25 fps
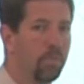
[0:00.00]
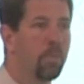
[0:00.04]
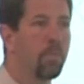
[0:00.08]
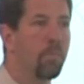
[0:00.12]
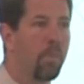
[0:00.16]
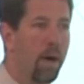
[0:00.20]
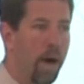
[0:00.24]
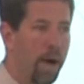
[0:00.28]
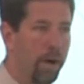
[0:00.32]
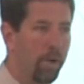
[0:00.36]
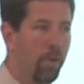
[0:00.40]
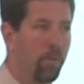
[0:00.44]

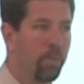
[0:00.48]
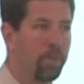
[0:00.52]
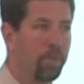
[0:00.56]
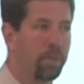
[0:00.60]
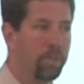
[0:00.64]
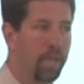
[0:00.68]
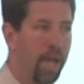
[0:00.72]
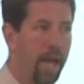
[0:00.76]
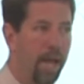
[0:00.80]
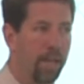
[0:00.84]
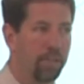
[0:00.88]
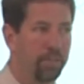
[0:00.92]

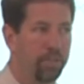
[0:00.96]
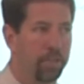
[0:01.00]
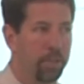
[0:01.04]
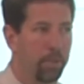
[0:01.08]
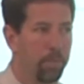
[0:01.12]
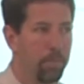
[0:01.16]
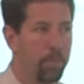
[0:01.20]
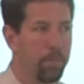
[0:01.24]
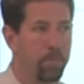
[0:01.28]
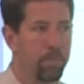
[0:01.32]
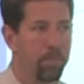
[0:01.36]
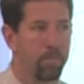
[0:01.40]

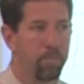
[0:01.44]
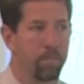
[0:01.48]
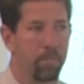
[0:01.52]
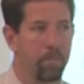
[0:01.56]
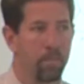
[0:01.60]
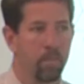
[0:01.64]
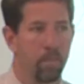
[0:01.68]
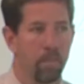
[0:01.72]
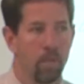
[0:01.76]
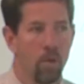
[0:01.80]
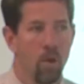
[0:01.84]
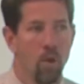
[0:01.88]
Monopotassium.
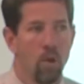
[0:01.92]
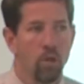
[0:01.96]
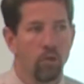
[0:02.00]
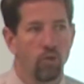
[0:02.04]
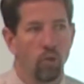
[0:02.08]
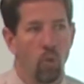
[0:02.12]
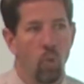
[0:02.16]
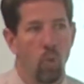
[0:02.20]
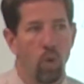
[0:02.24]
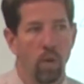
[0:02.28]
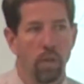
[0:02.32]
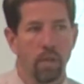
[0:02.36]

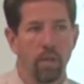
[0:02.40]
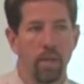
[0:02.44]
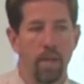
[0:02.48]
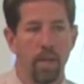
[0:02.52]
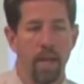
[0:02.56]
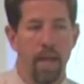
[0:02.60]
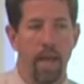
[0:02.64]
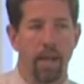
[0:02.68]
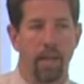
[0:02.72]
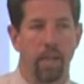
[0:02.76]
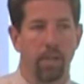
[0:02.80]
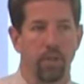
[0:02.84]
So what the
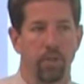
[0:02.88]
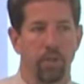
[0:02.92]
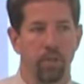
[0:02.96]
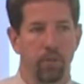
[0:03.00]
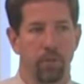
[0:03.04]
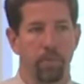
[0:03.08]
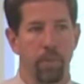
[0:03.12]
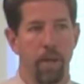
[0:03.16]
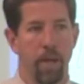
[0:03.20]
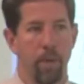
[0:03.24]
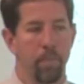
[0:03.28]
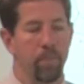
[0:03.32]
heck does
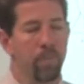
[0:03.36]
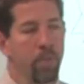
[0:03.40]
this mean?